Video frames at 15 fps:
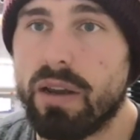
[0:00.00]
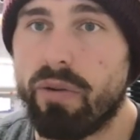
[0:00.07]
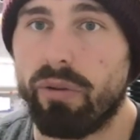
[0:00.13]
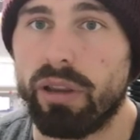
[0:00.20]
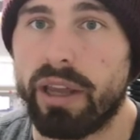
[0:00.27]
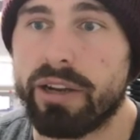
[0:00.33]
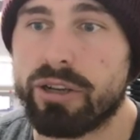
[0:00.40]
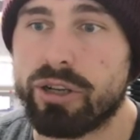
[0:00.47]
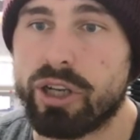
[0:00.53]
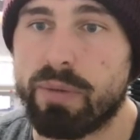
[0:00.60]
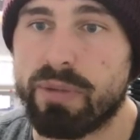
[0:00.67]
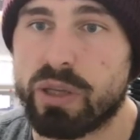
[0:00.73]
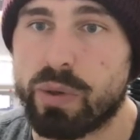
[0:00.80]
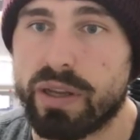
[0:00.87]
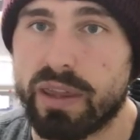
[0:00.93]

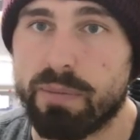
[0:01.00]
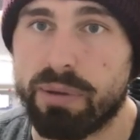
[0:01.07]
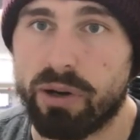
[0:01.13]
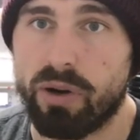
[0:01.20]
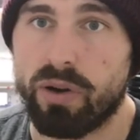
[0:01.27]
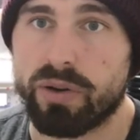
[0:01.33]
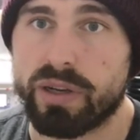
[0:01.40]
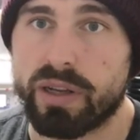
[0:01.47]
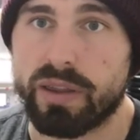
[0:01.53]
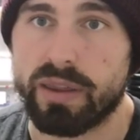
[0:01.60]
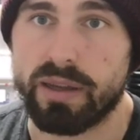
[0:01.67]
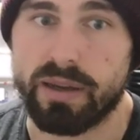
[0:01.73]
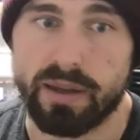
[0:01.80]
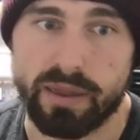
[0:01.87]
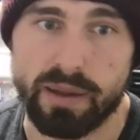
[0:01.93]
relationship between the board and
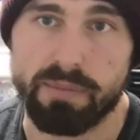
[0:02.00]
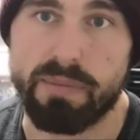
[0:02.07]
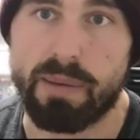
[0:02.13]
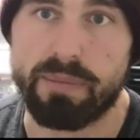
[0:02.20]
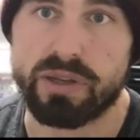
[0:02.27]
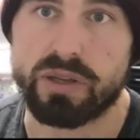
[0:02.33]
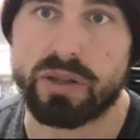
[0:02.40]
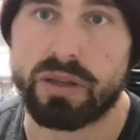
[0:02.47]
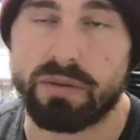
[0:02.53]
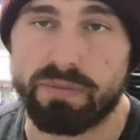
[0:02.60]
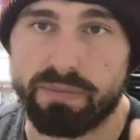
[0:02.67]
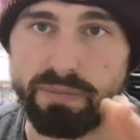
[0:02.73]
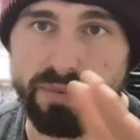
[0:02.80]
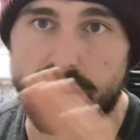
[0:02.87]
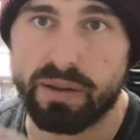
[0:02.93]
the members of
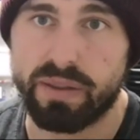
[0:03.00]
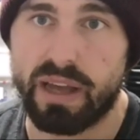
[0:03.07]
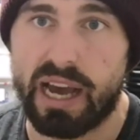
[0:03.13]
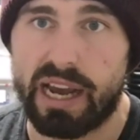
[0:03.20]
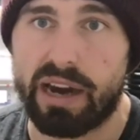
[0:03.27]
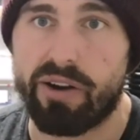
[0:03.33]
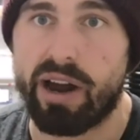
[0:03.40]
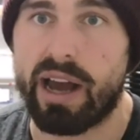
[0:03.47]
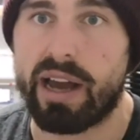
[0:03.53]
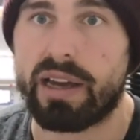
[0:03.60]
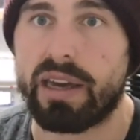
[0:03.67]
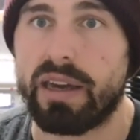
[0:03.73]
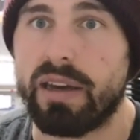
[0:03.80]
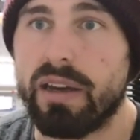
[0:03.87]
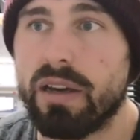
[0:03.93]
the
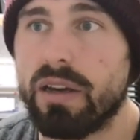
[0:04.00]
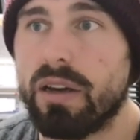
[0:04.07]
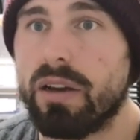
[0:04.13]
hierarchy